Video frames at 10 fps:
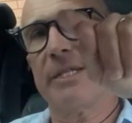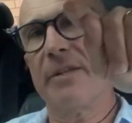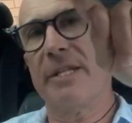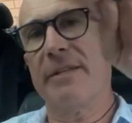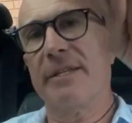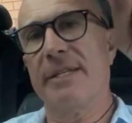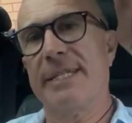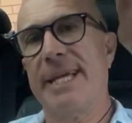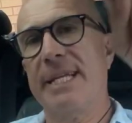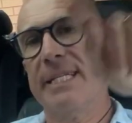that the
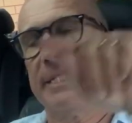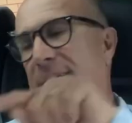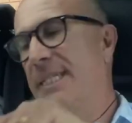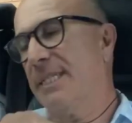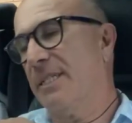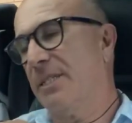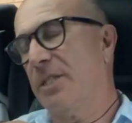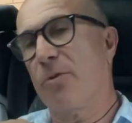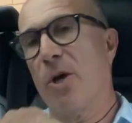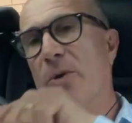tendency is to
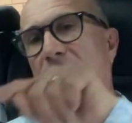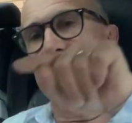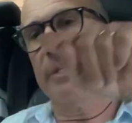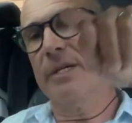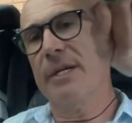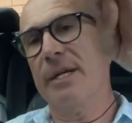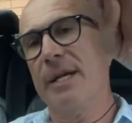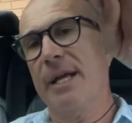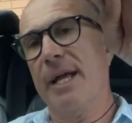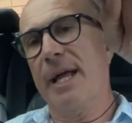grow,
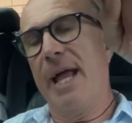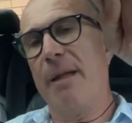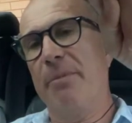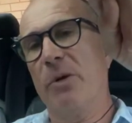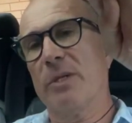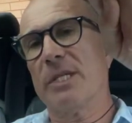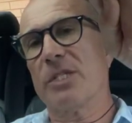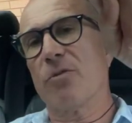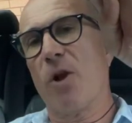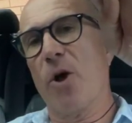and because it's
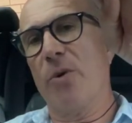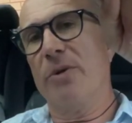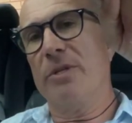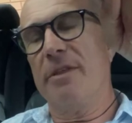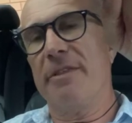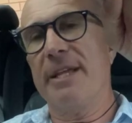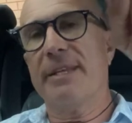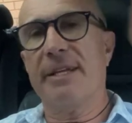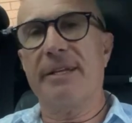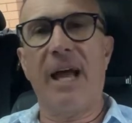grown, you think
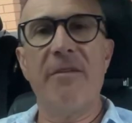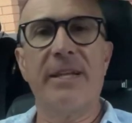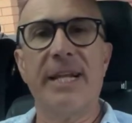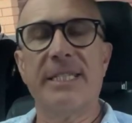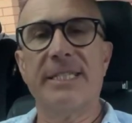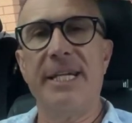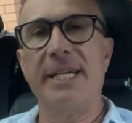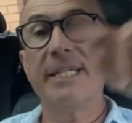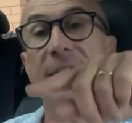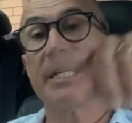that over the next 10
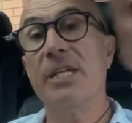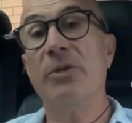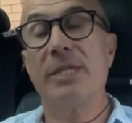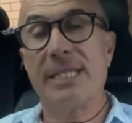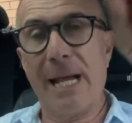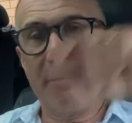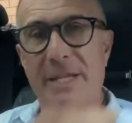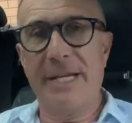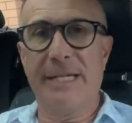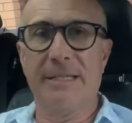years it's going to do the same
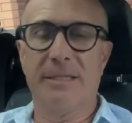thing,